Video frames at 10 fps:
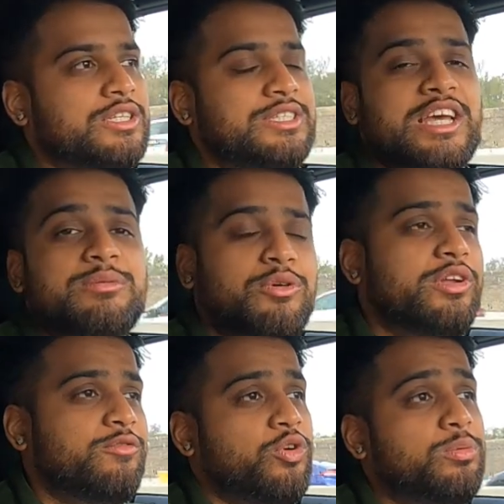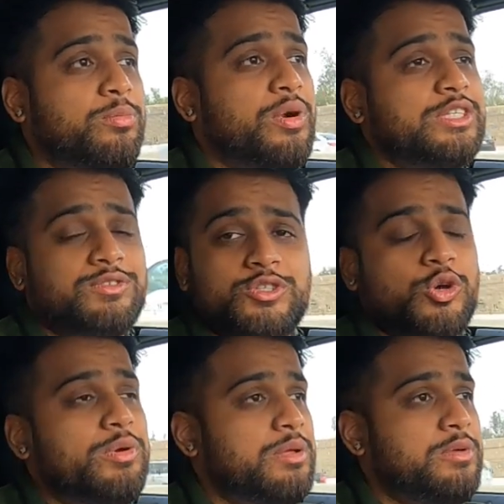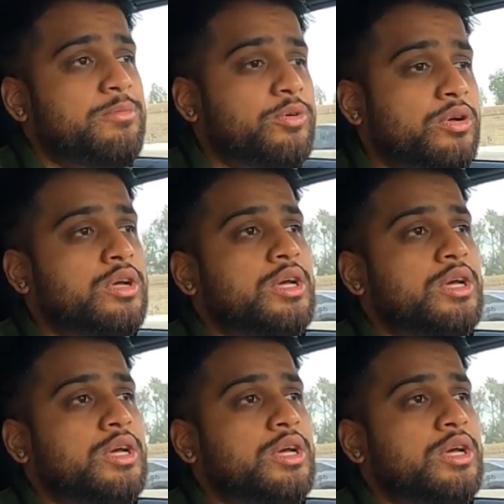attainable and affordable price for so many people.